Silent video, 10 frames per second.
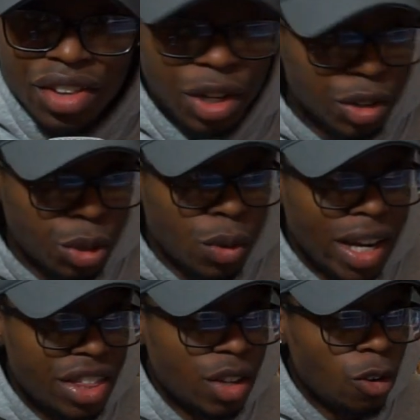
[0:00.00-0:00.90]
They don't do
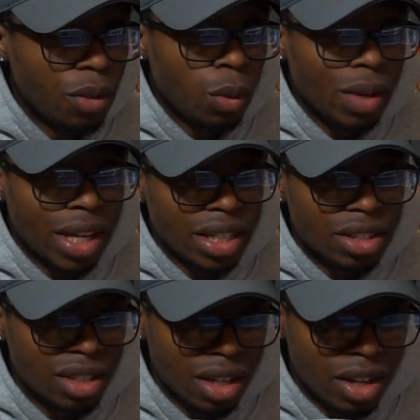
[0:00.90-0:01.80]
anything over the
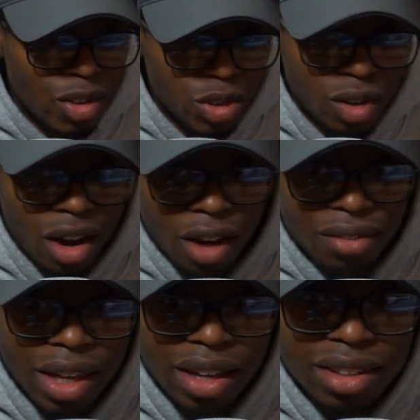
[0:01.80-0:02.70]
weekends. Those are their off
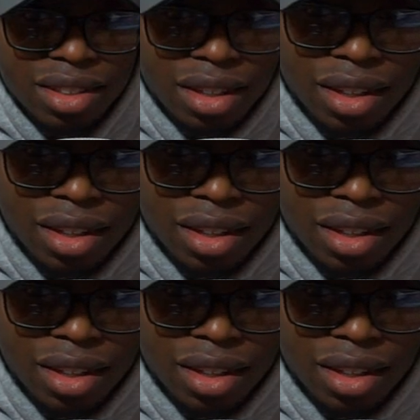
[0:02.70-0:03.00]
days,